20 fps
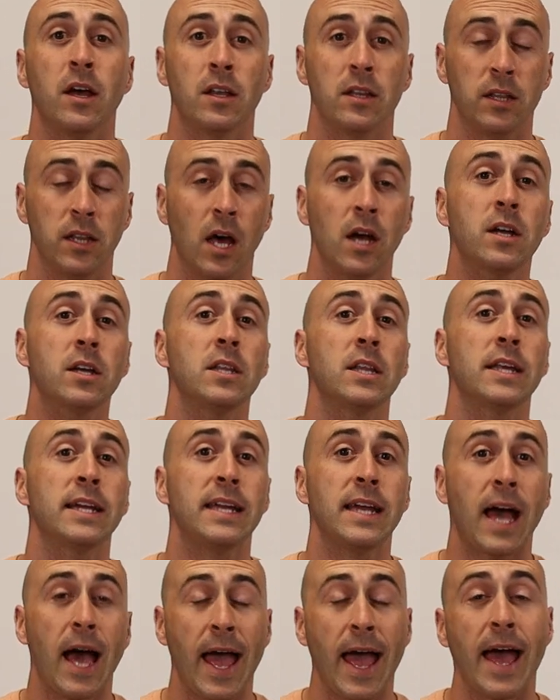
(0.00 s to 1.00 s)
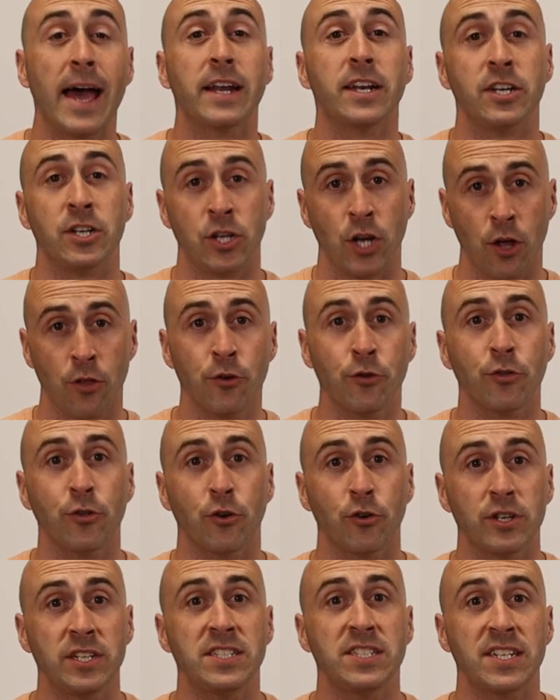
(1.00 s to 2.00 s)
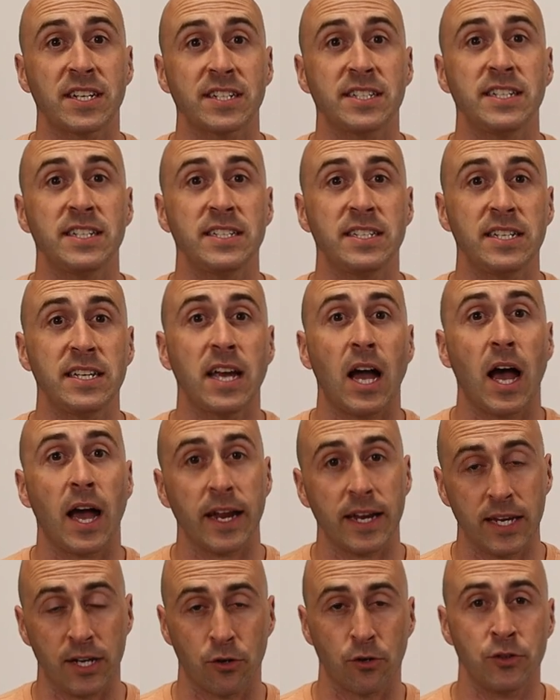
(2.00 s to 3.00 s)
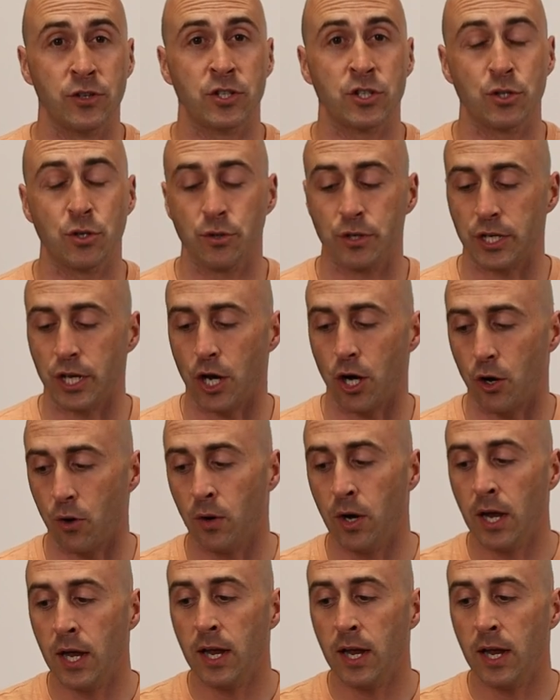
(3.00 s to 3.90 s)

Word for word: Luckily, I had another thirty sixty Ti here in the studio.